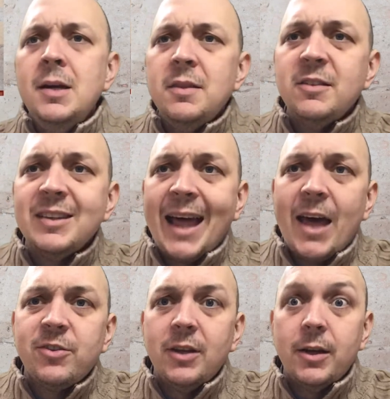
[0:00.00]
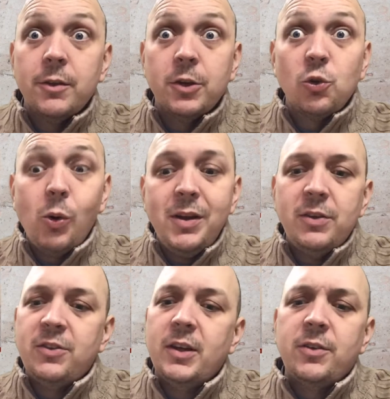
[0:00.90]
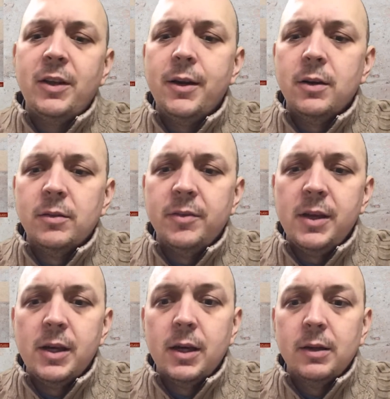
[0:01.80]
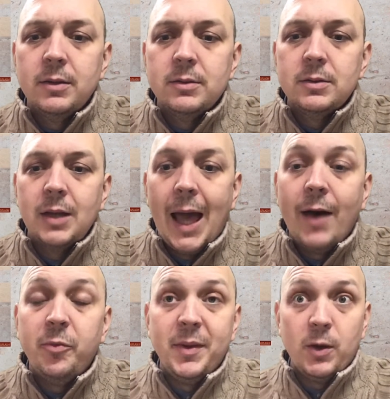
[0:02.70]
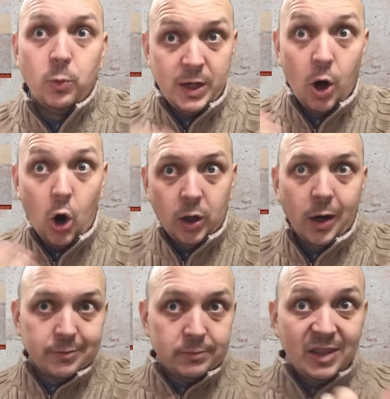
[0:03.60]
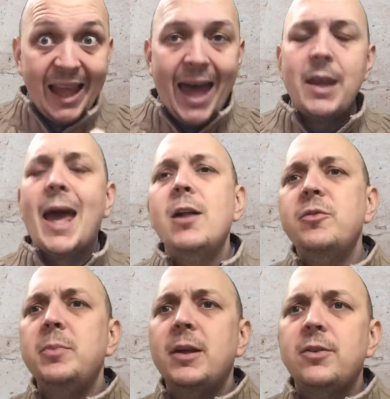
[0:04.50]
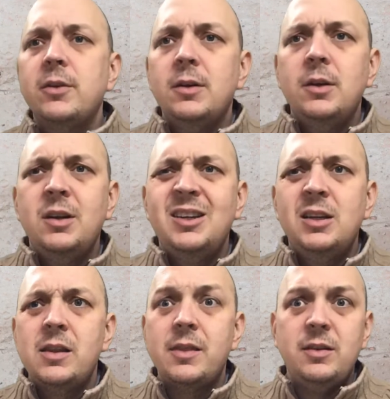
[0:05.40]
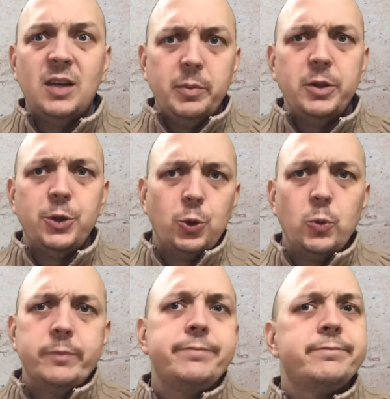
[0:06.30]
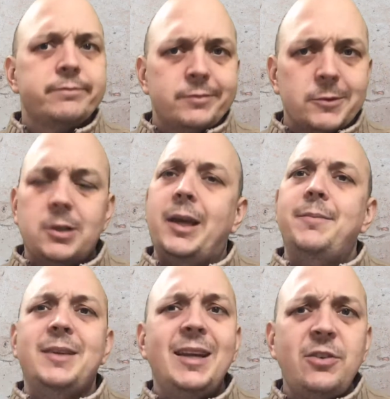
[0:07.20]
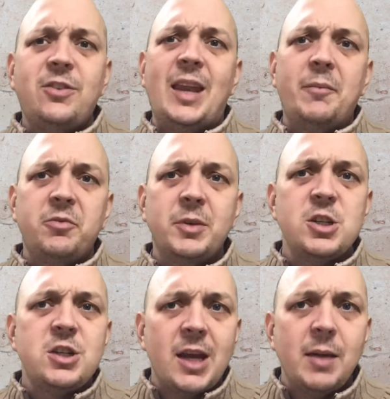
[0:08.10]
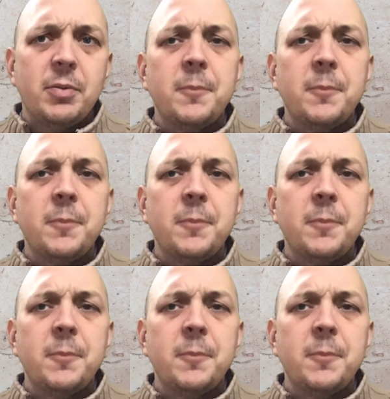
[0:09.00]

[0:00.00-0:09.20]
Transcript: This last letter, the 26th letter of the alphabet that we call our Latin alphabet, the W. Okay, it gets its name from its shape.